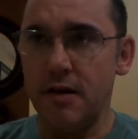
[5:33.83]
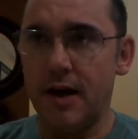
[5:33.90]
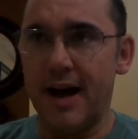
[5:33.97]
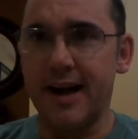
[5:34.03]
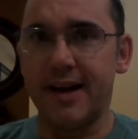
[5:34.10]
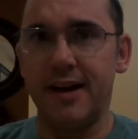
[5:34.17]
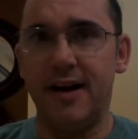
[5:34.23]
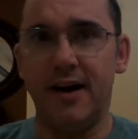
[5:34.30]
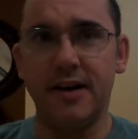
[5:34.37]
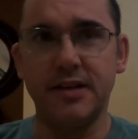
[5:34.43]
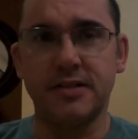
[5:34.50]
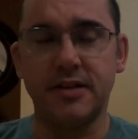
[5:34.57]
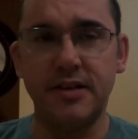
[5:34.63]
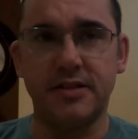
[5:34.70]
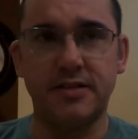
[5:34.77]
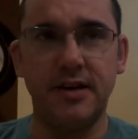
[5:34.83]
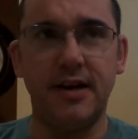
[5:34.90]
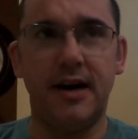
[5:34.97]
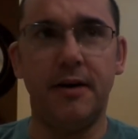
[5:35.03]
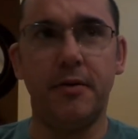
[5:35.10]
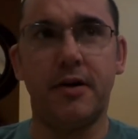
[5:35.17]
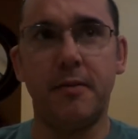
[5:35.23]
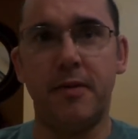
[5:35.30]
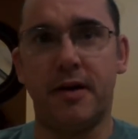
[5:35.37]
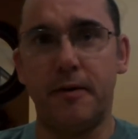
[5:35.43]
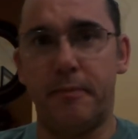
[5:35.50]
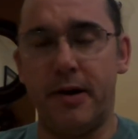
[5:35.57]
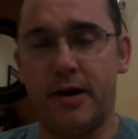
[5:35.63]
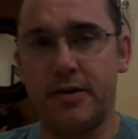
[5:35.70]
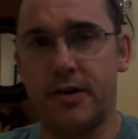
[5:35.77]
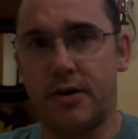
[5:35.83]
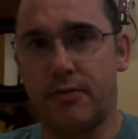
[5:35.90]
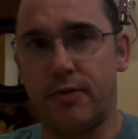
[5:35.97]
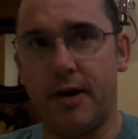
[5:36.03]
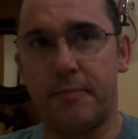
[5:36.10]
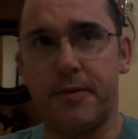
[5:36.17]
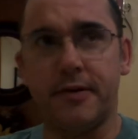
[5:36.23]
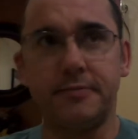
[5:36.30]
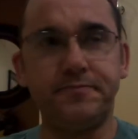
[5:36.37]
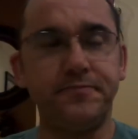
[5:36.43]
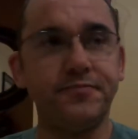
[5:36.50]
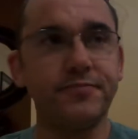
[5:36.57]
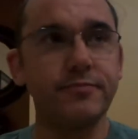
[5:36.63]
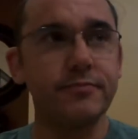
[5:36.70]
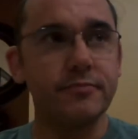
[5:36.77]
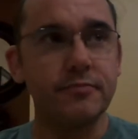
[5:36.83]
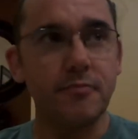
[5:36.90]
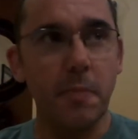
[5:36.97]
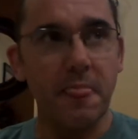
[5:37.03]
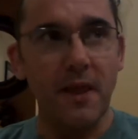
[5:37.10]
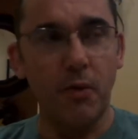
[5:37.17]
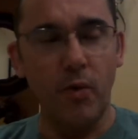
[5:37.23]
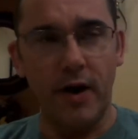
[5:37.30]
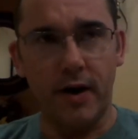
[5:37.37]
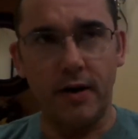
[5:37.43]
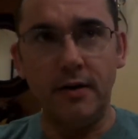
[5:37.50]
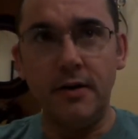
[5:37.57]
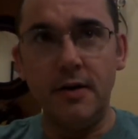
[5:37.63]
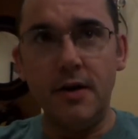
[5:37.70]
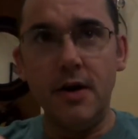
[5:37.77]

I can honestly see how it could be compared to the Reaper, where